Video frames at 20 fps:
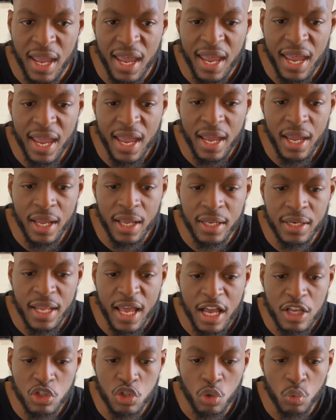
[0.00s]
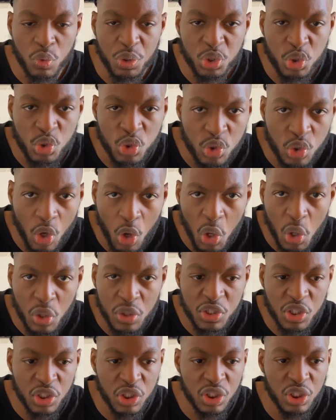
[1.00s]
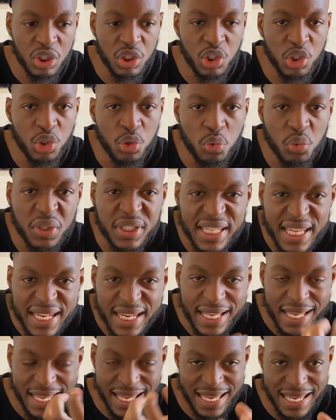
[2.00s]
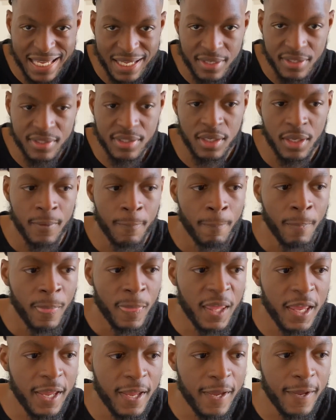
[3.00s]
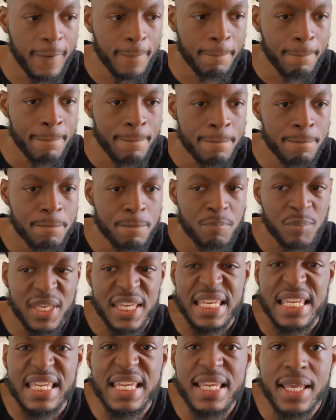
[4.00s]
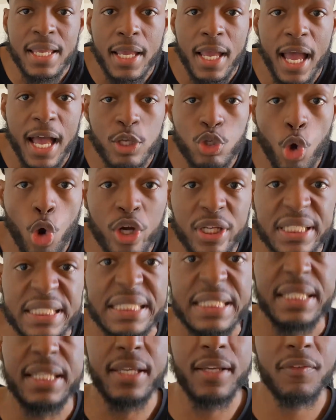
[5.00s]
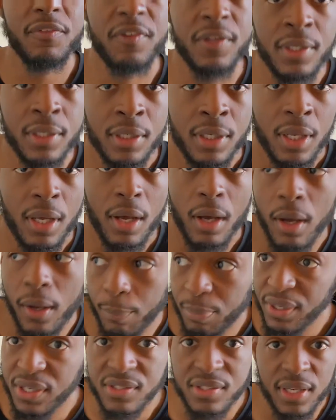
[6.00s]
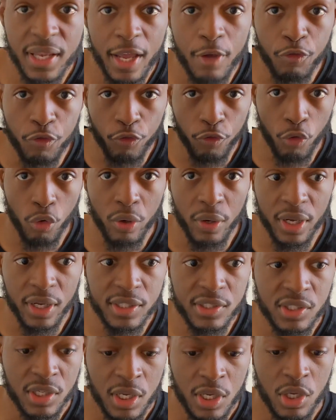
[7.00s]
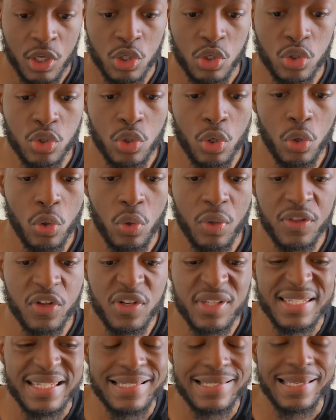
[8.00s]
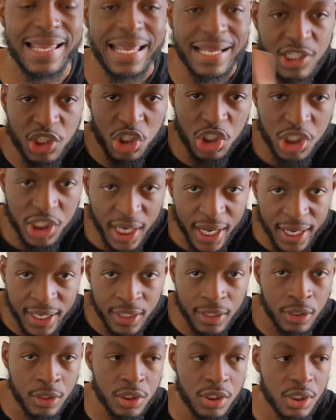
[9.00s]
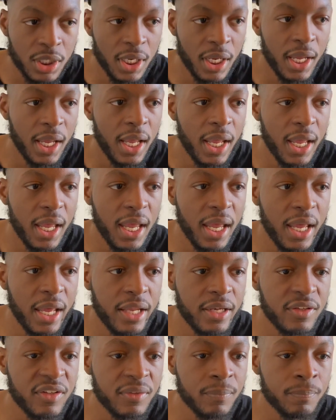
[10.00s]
and as a result you get his, and he has already given up his life for us. So there's this exchange, and